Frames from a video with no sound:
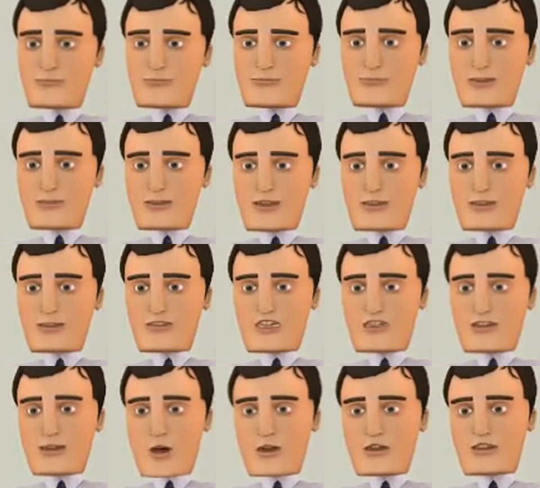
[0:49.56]
In the
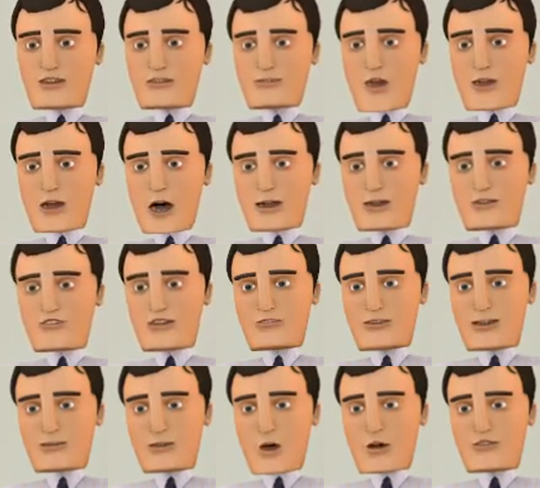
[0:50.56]

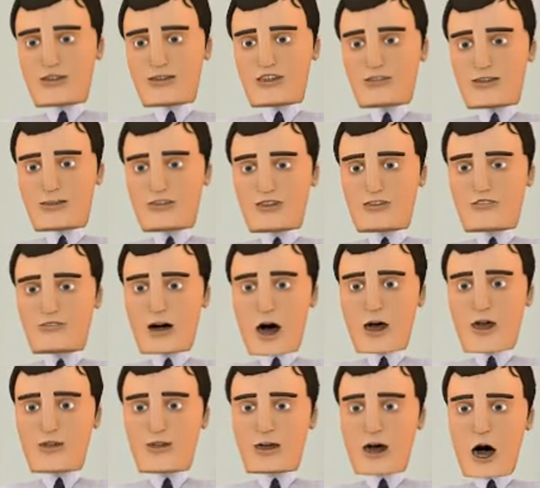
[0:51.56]
testosterone-filled offices of
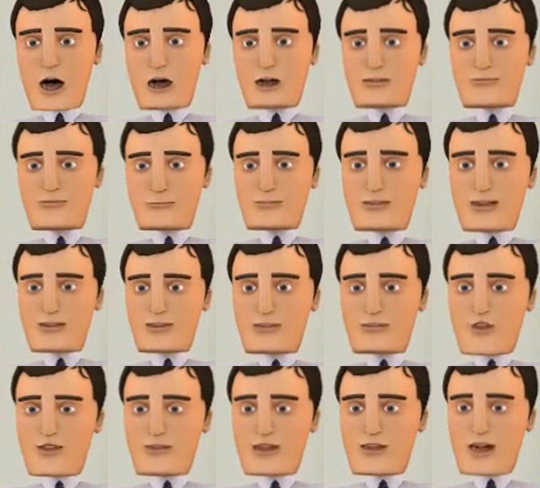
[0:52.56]
RR,
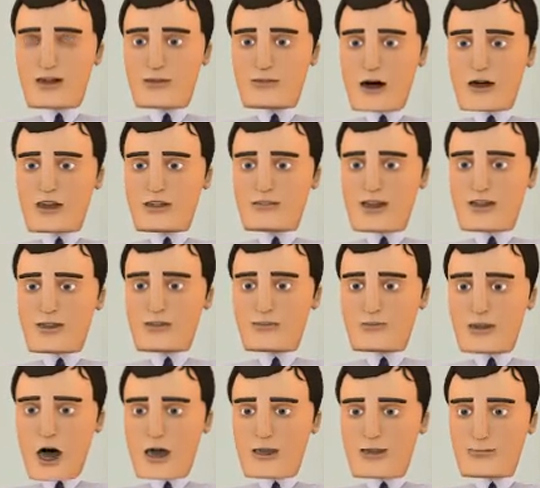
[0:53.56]
beating the other bastard
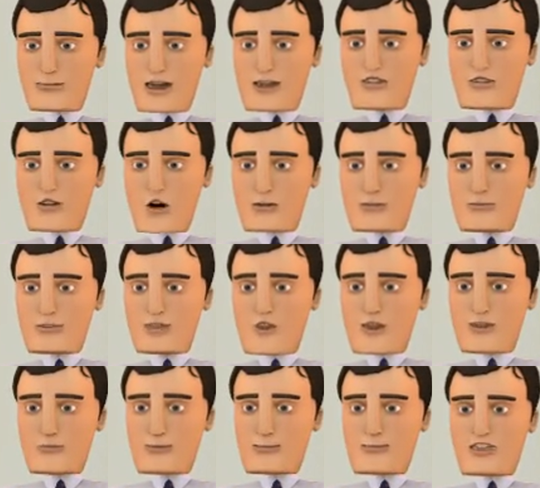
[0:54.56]
and outperforming
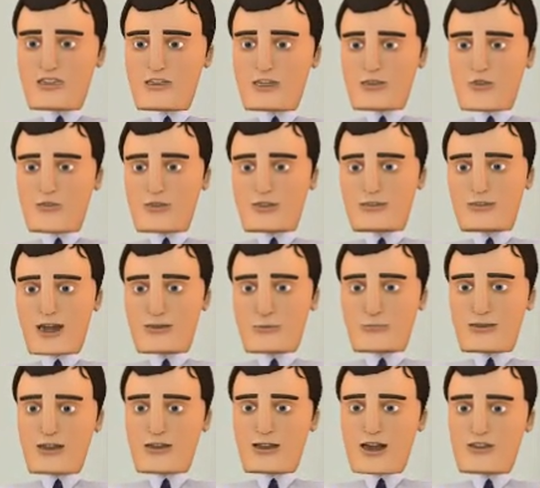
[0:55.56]
them in screwing the
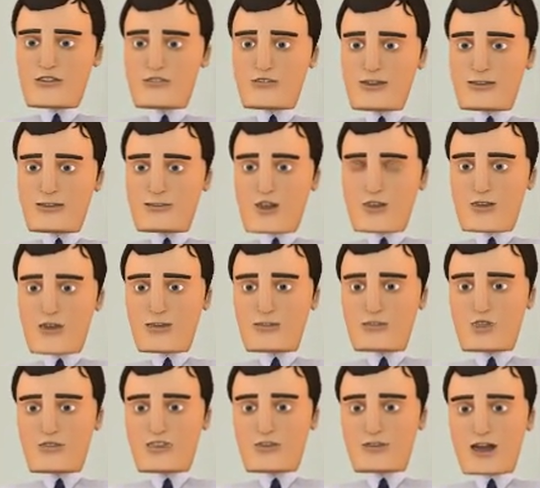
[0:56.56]
poor to feed the
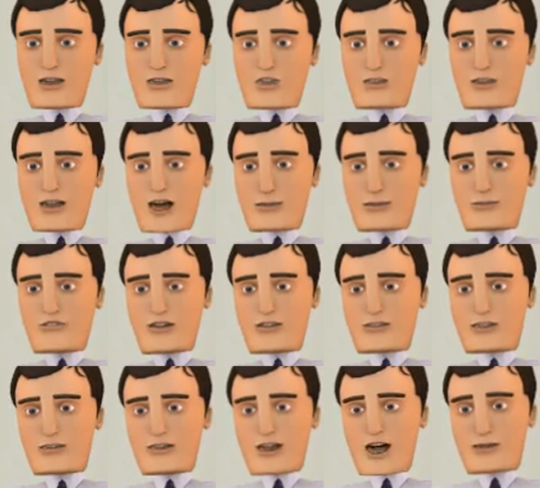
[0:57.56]
rich is the shame of the
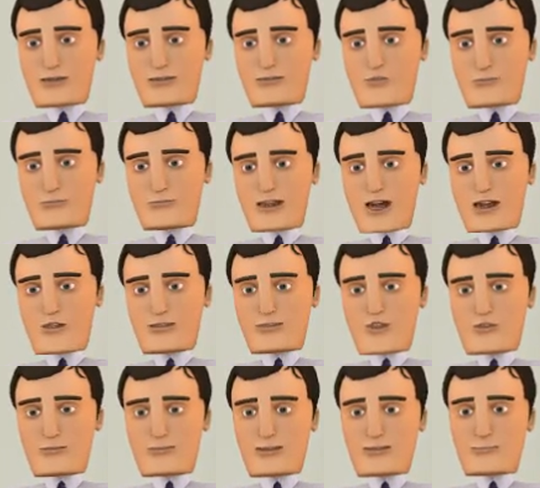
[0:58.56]
game you play
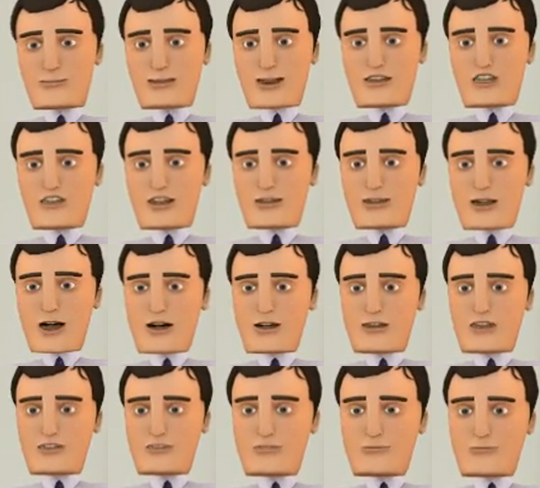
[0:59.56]
with people's
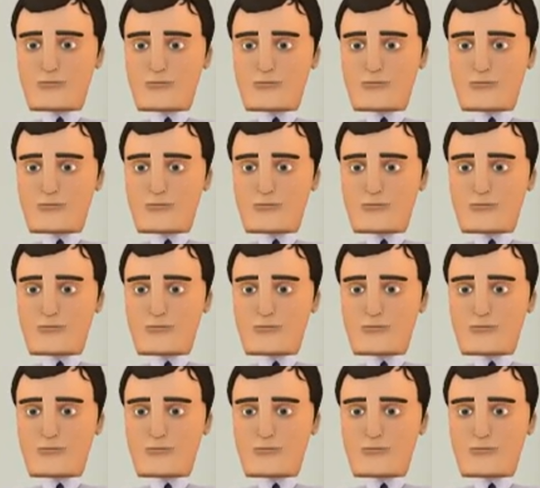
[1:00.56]
lives.